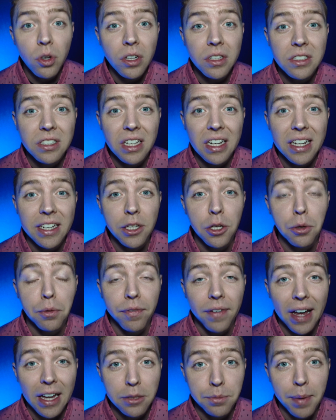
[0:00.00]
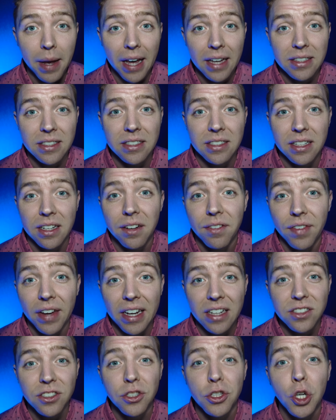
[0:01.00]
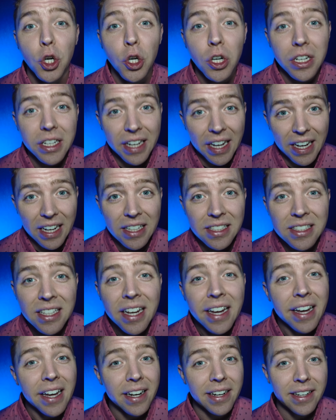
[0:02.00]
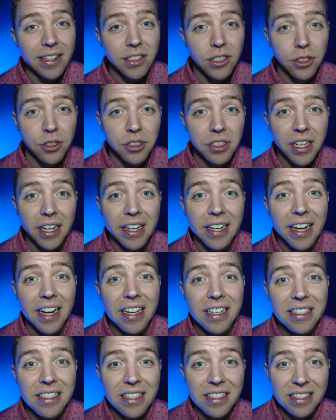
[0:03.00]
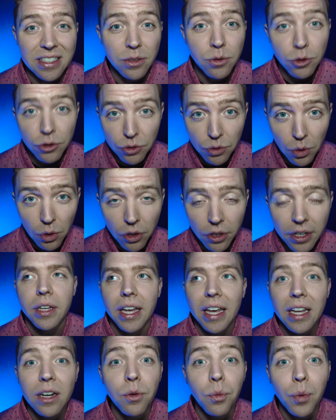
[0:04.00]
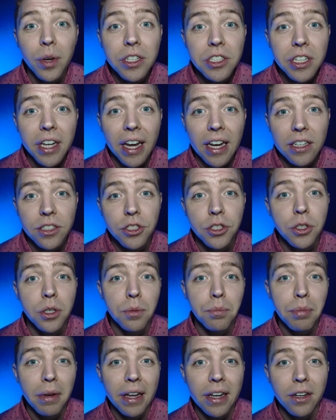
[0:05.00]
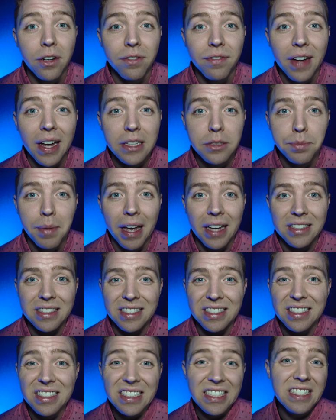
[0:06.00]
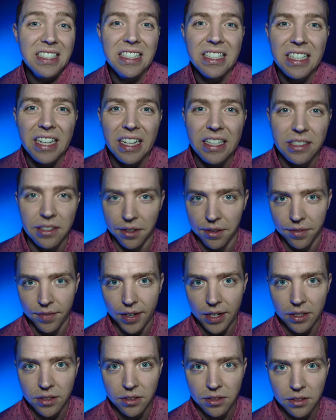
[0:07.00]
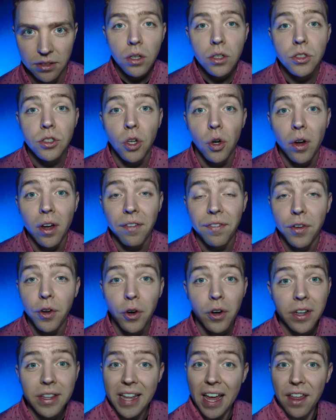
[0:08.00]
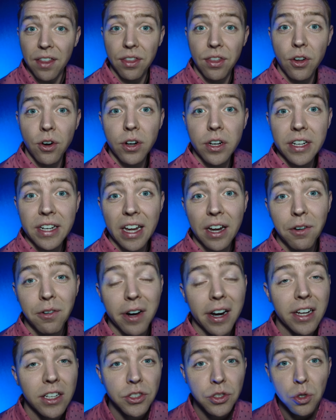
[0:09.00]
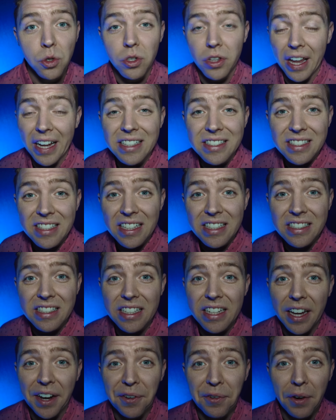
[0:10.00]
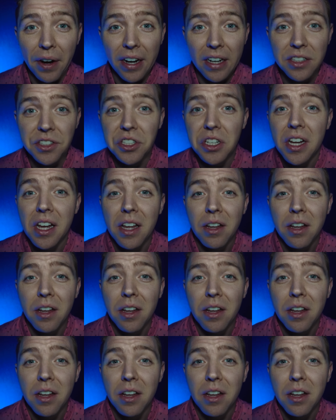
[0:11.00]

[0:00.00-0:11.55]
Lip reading: can select your fast passes in advance 30 days unless you're staying at a Disney resort, and in which case you can plan your fast passes 60 days in advance. So if you're in that 30-day range or that 60-day range,